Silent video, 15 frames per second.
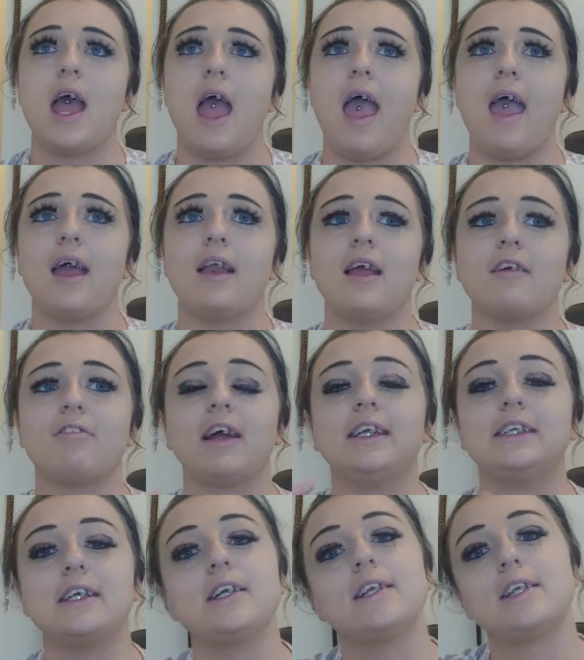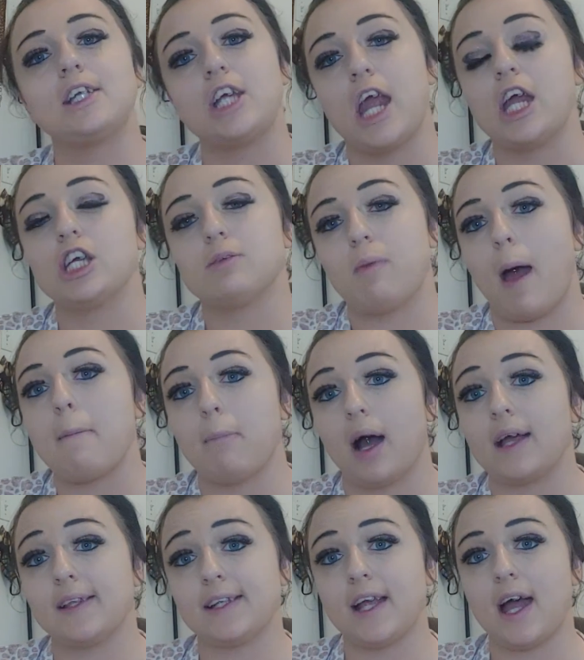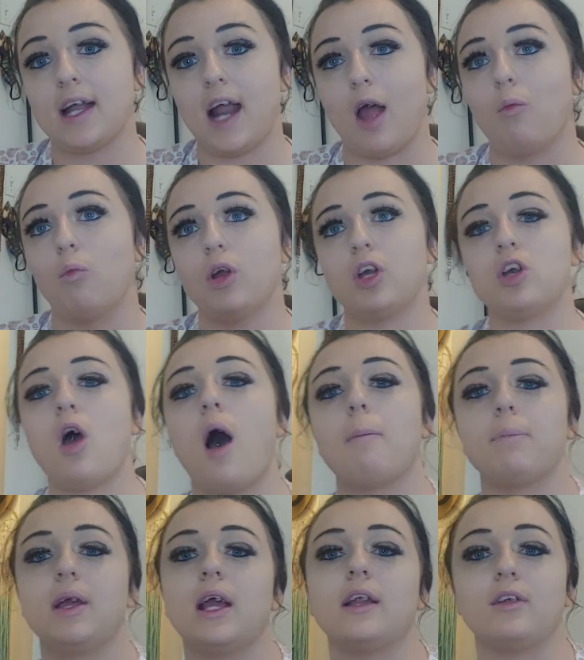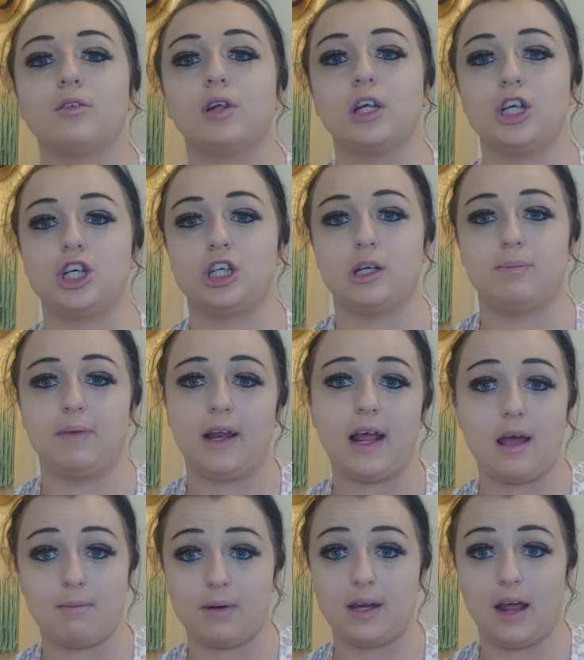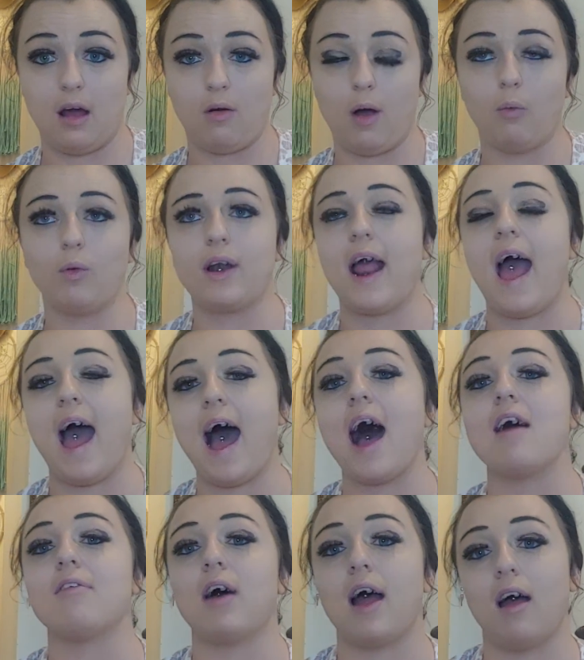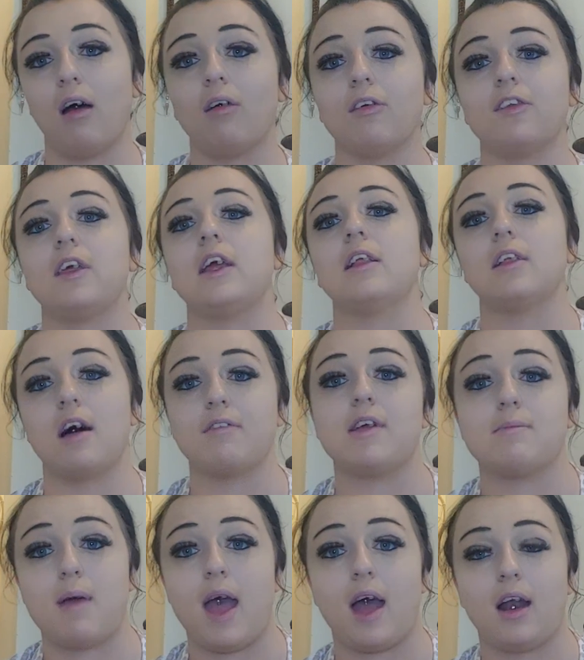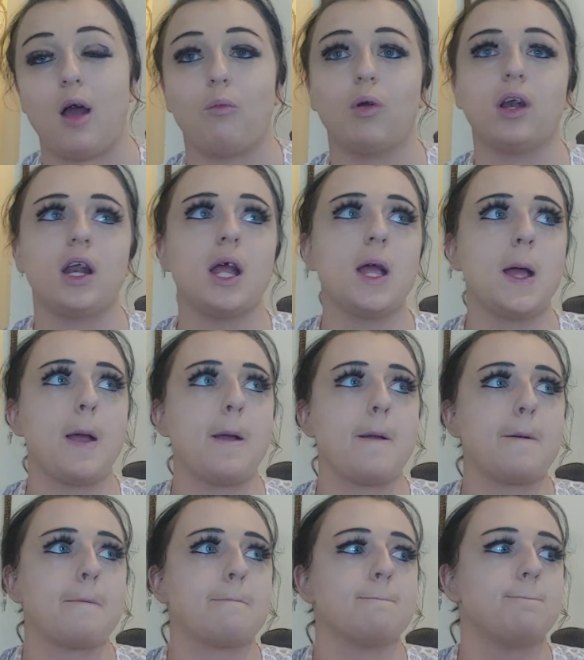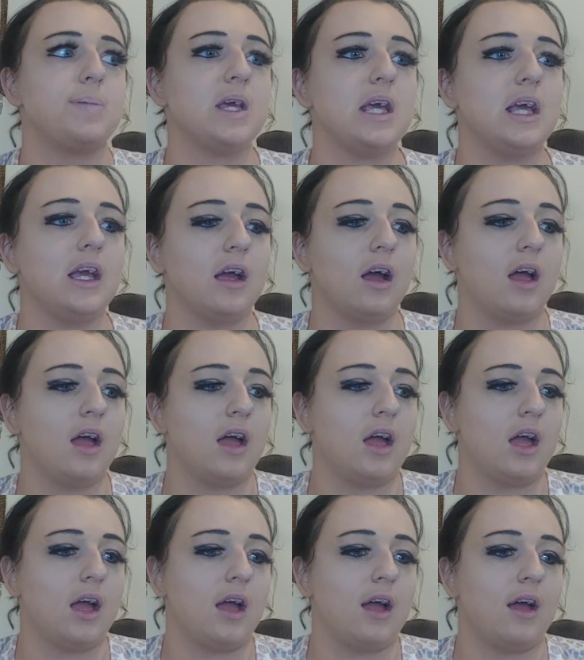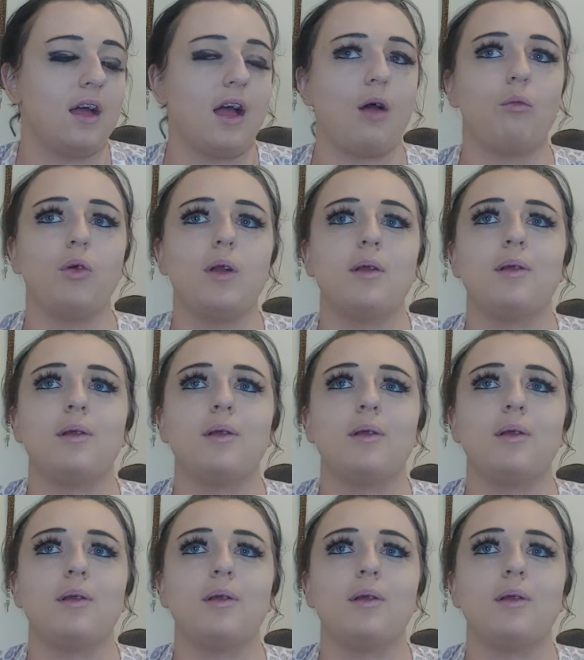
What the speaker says: And if I didn't change my mindset, I would not be in the relationship that I am in now. I wouldn't have a healthy, loving man. I wouldn't be able